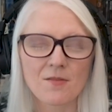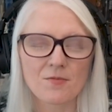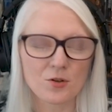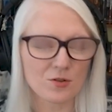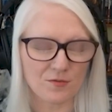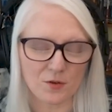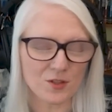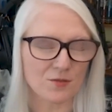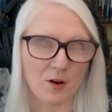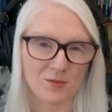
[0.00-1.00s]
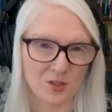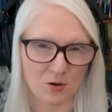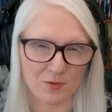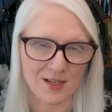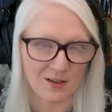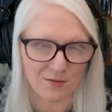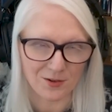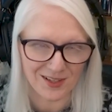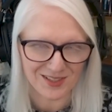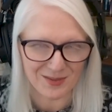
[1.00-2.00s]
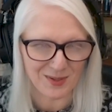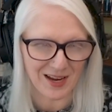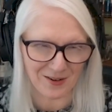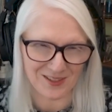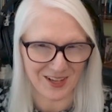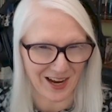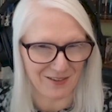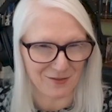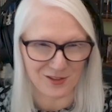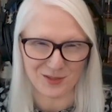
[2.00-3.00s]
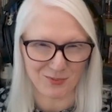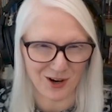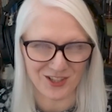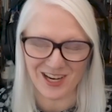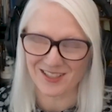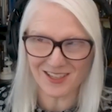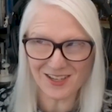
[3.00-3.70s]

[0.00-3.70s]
there, first of all, was no reason for us to be outside for this project.